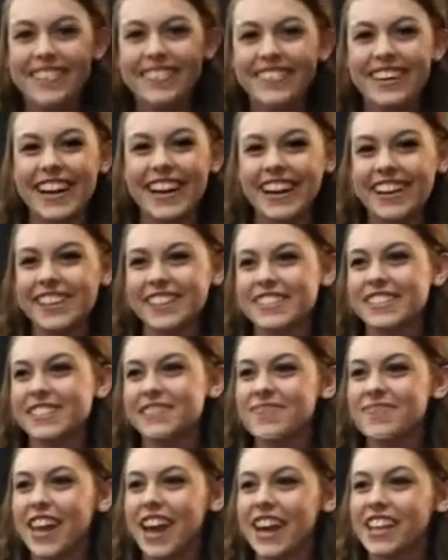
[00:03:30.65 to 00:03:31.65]

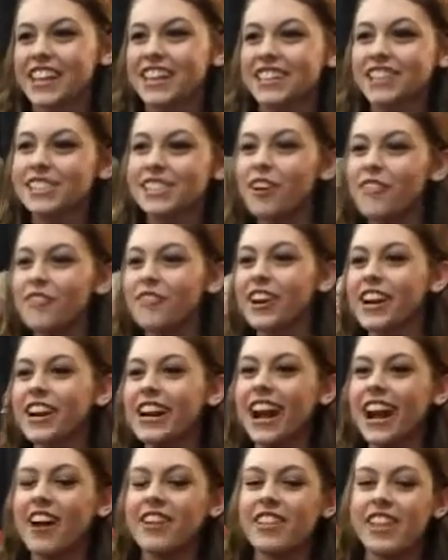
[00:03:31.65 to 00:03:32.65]
because I think it's so funny
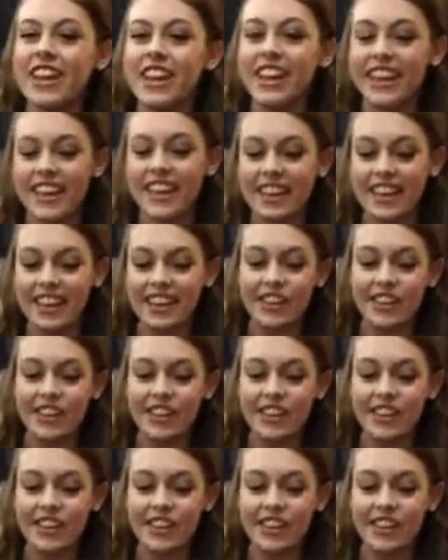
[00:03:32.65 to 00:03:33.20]
how like